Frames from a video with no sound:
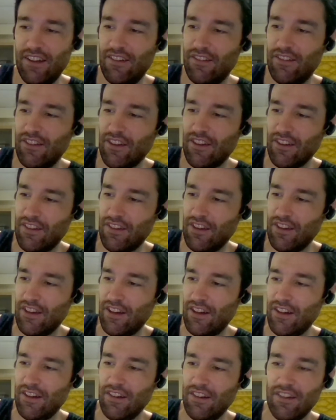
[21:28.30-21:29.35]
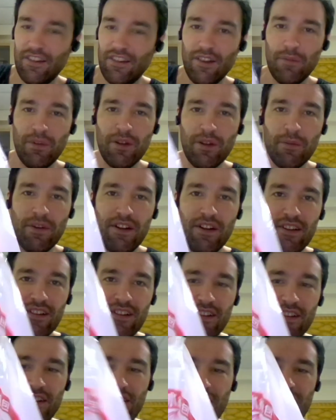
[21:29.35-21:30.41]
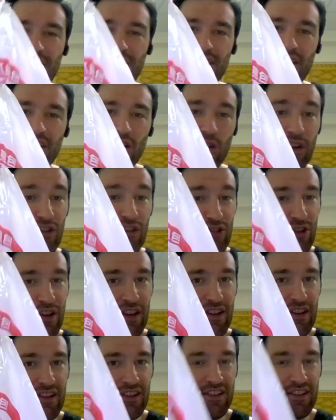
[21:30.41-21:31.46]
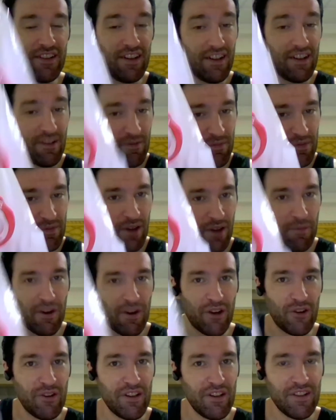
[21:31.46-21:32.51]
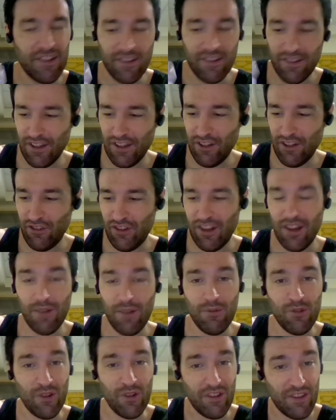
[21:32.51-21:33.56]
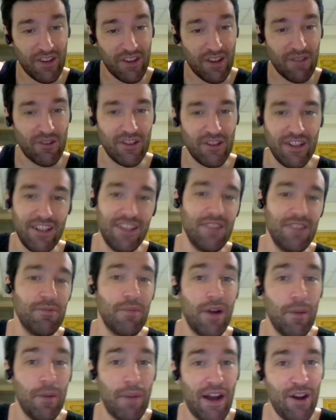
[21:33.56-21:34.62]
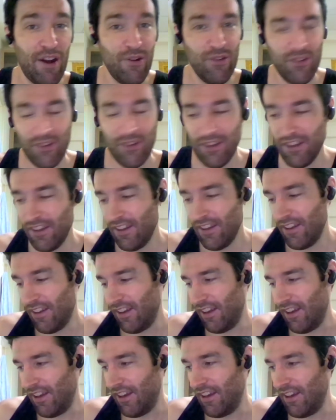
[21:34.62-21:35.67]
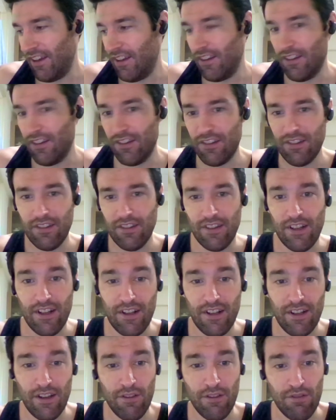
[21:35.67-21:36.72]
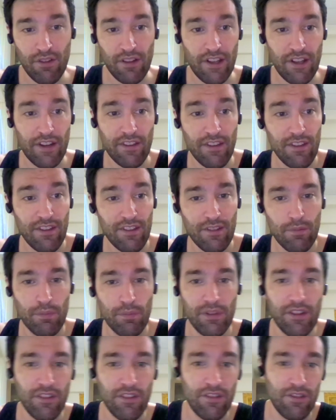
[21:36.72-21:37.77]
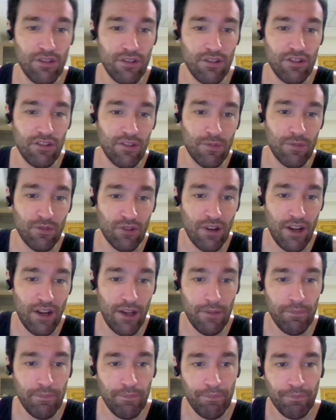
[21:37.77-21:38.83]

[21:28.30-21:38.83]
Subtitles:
You can see here, dumpling bun. I quite enjoy it. I'm hungry. It's lunchtime, so I think I'm going to eat my baos. And if you like this, please do subscribe.